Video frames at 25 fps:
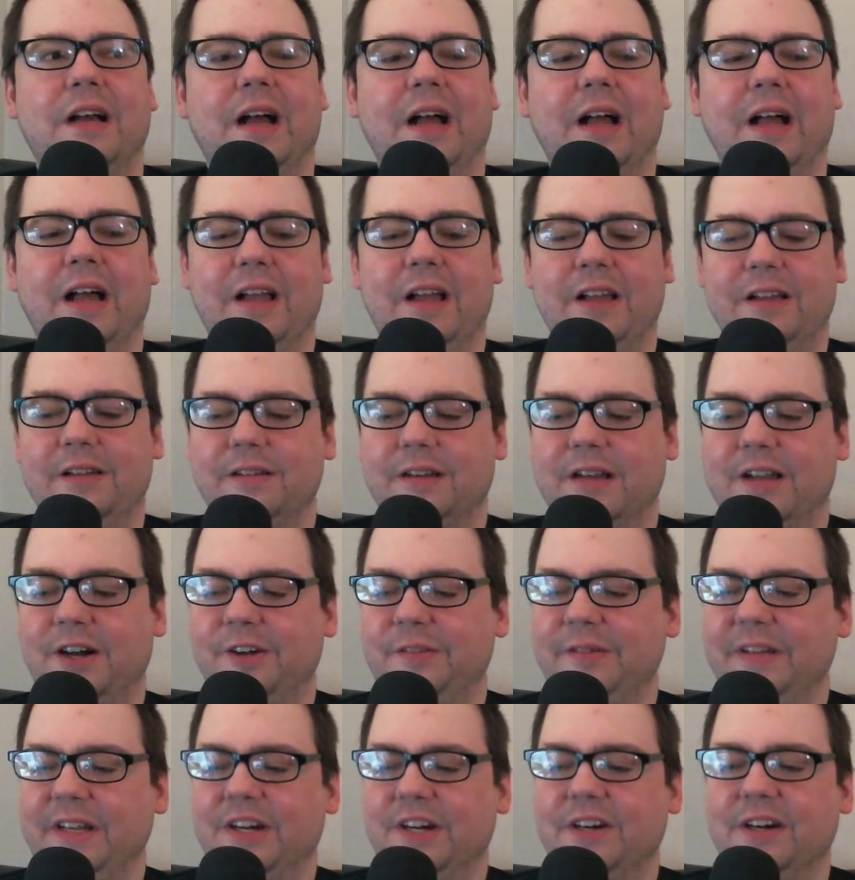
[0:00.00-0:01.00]
call
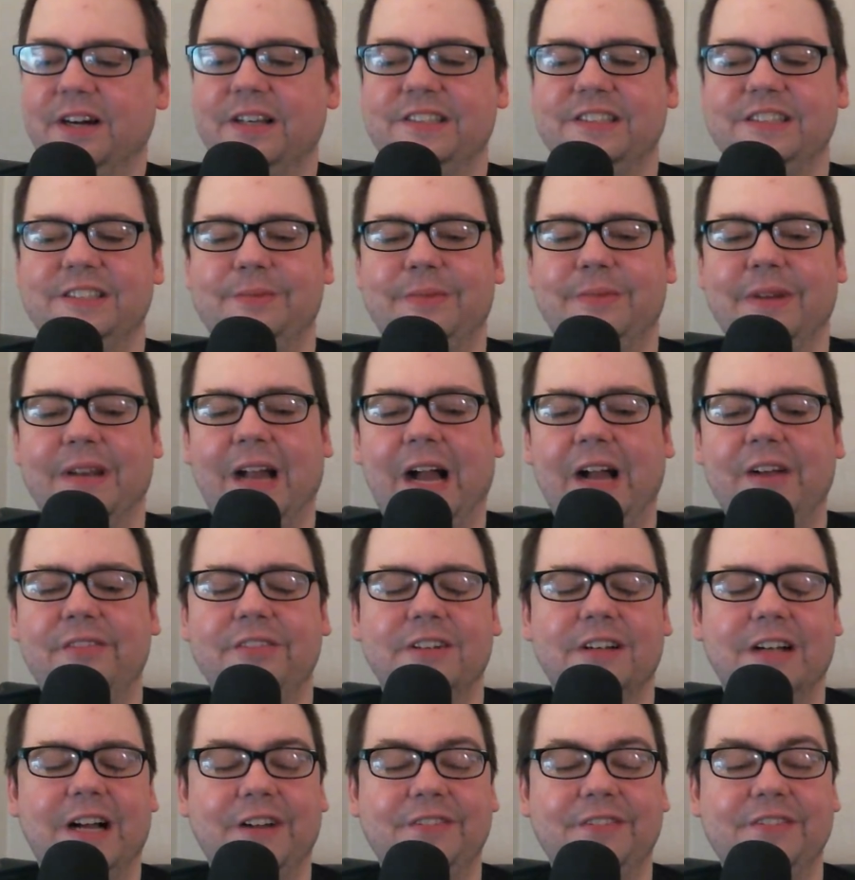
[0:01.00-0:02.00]
me crazy, but
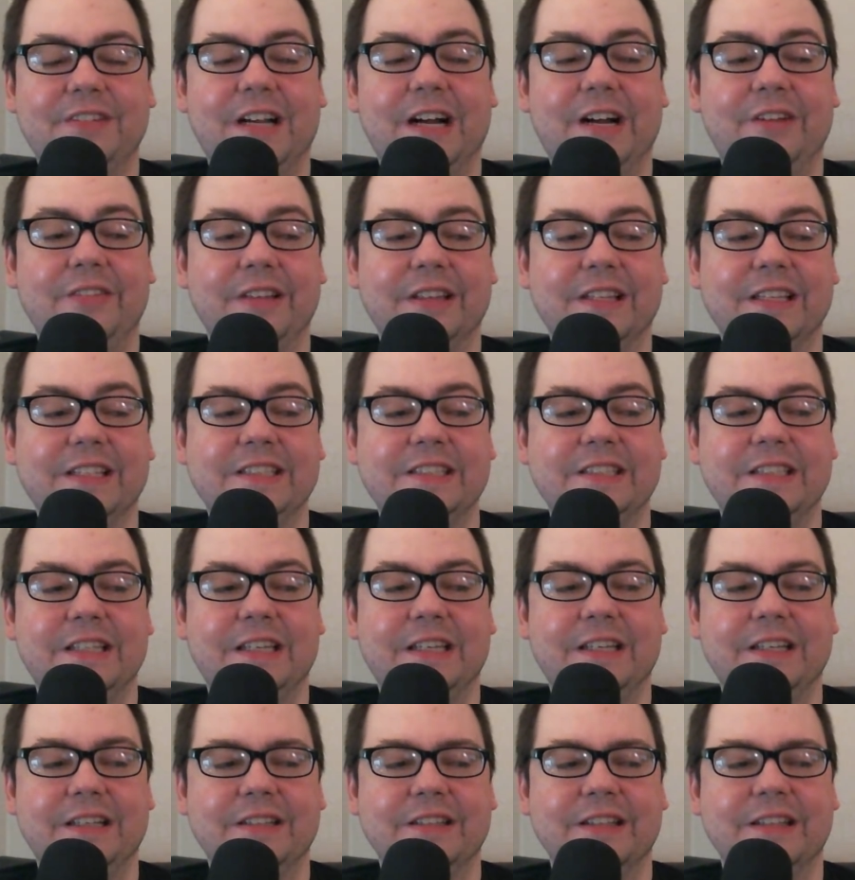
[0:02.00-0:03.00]
after having
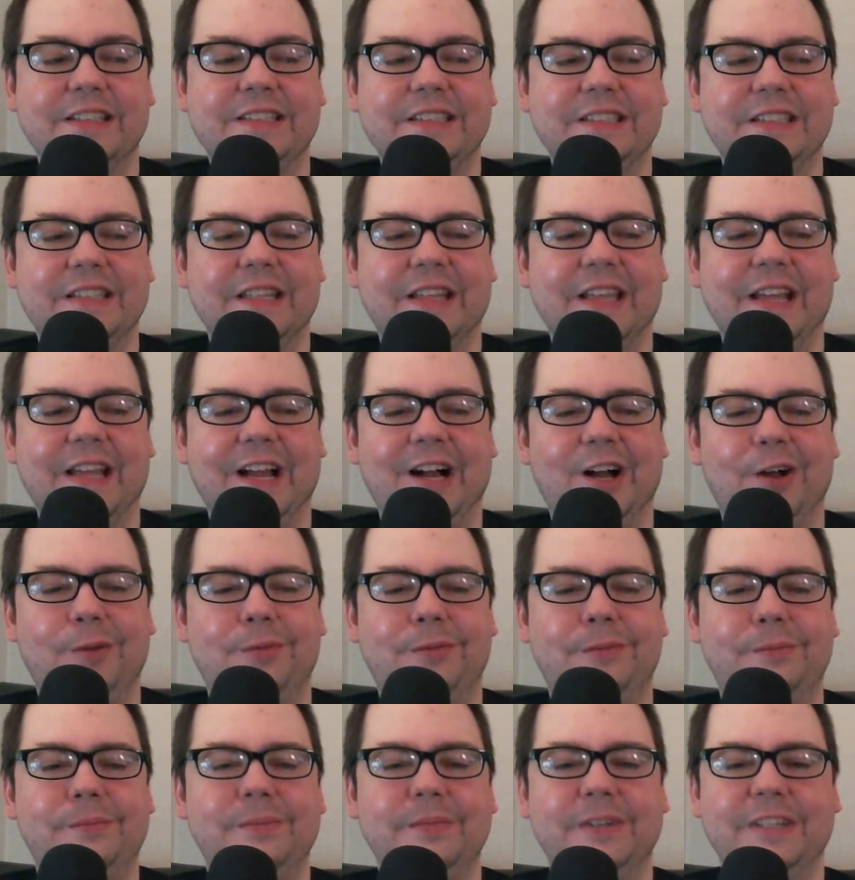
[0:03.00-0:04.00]
listened to the
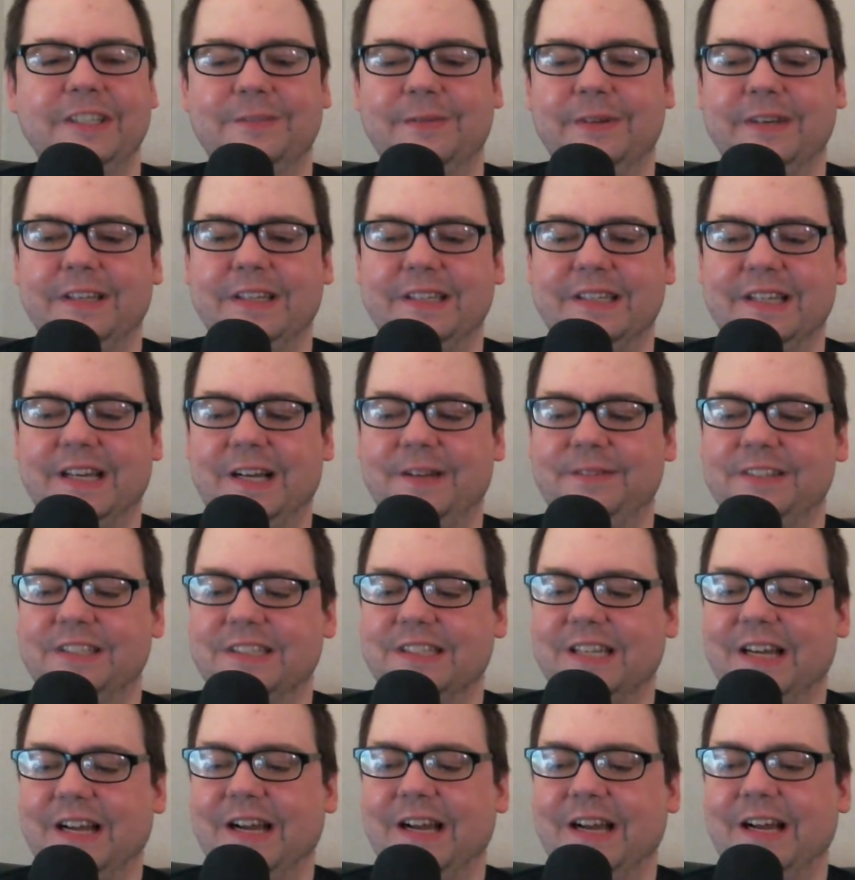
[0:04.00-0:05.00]
album as many times as
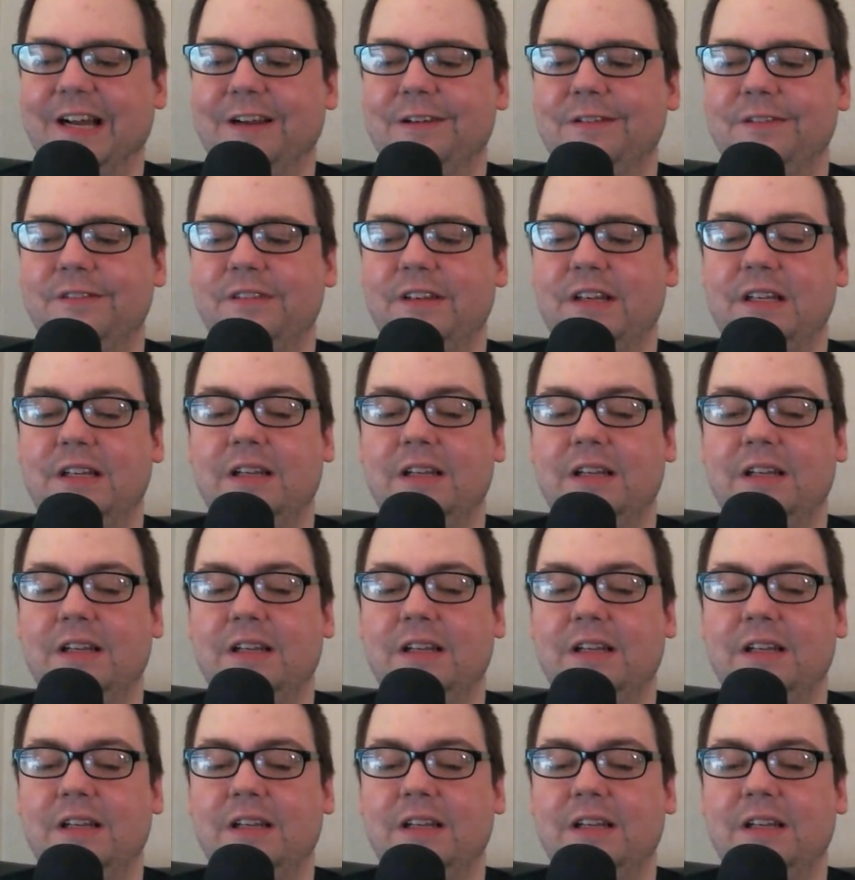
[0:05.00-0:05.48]
I have,